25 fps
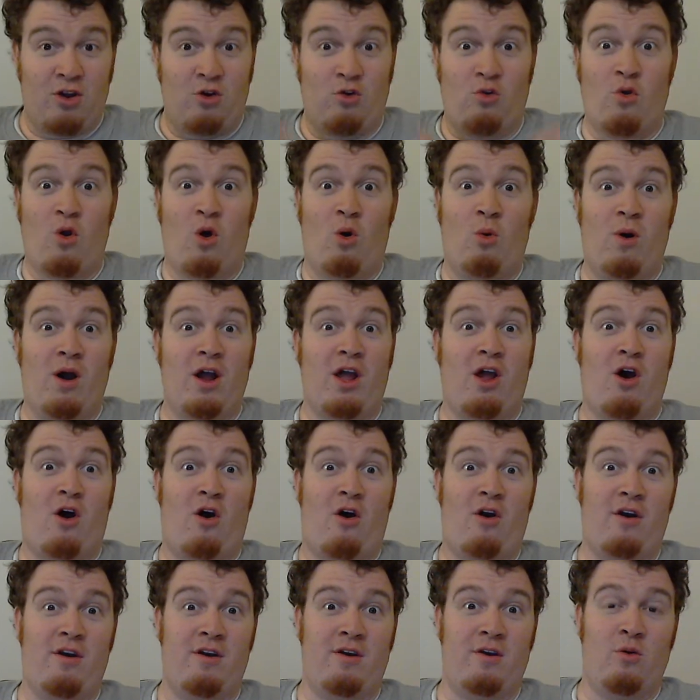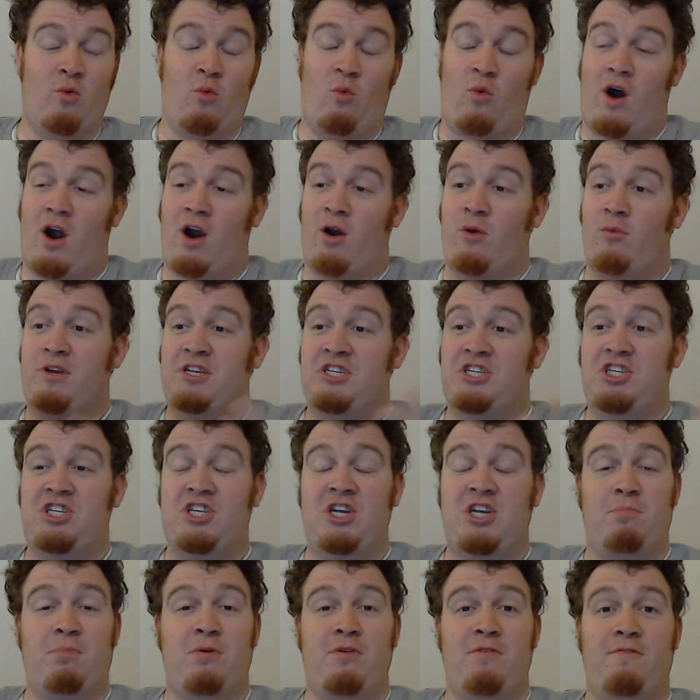Grow a garden. Why are we
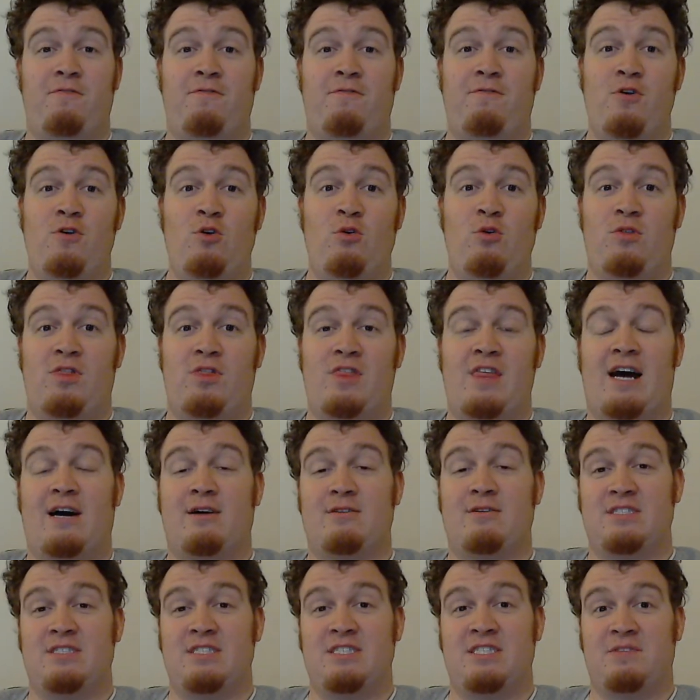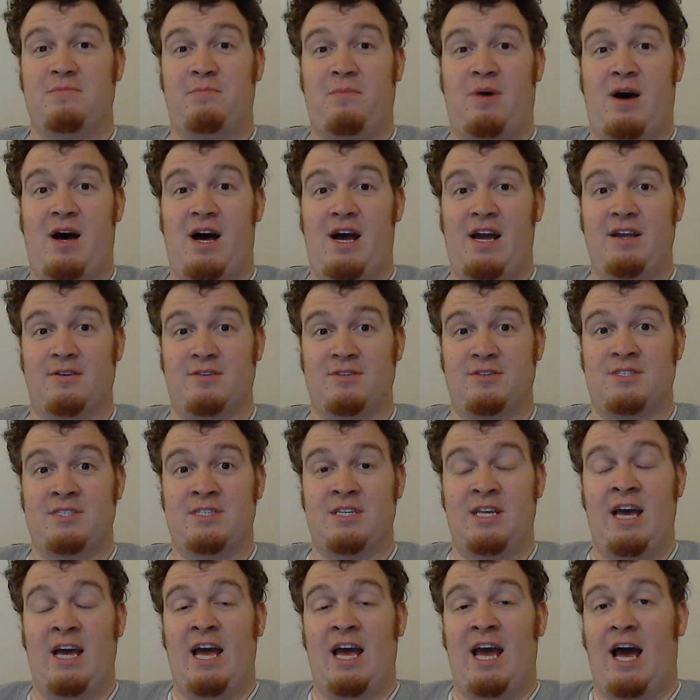shipping food thousands of miles?